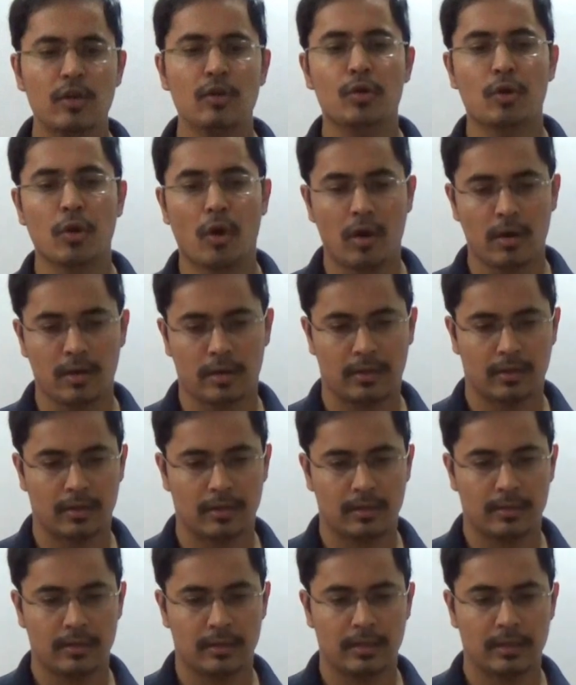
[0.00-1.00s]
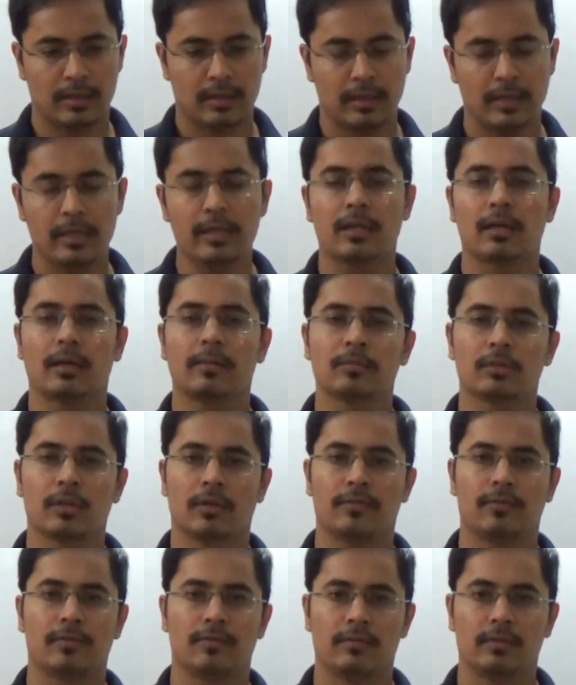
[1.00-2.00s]
you talk in terms
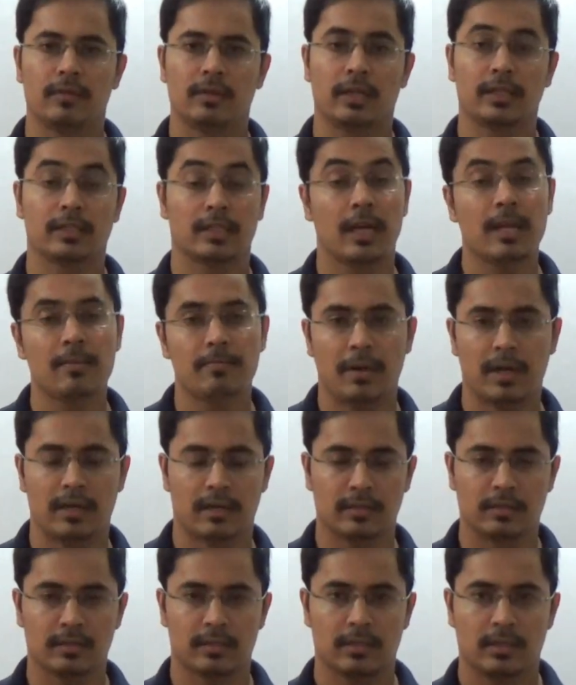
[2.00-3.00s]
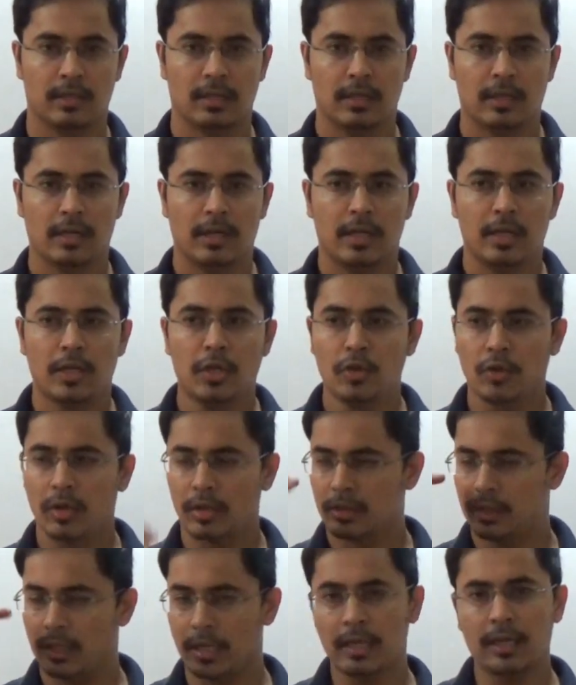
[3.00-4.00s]
of design patterns, you're
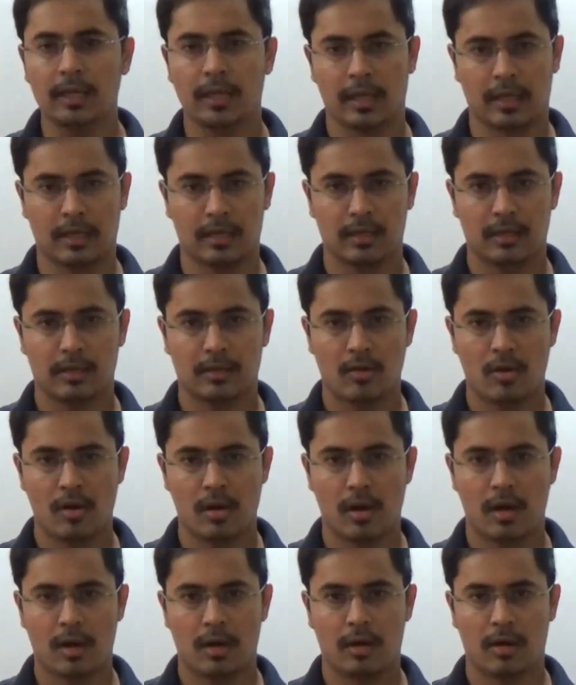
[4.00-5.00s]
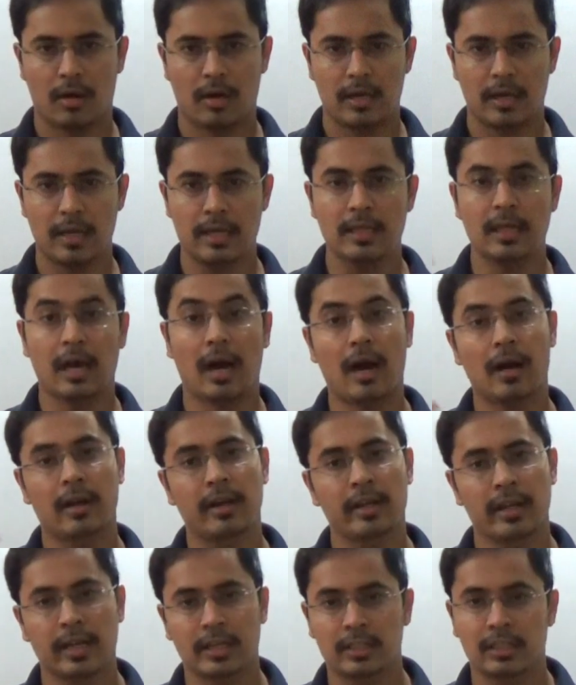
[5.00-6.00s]
thinking in the
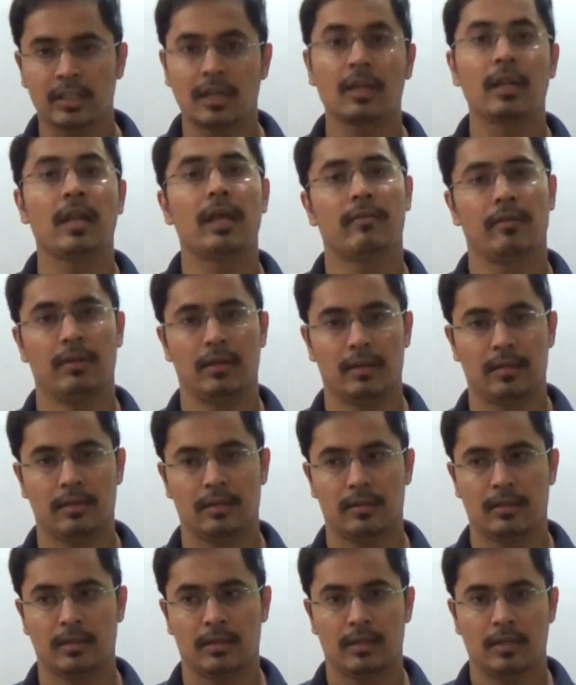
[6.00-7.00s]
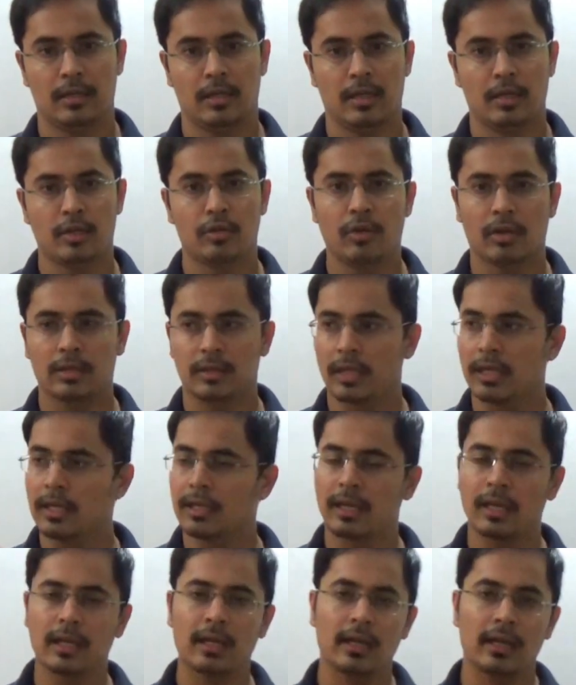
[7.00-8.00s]
architectural level. You're
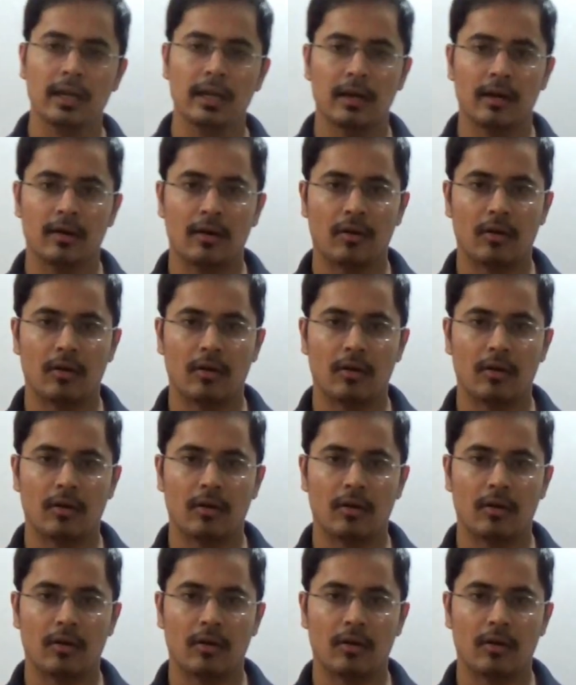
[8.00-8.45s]
thinking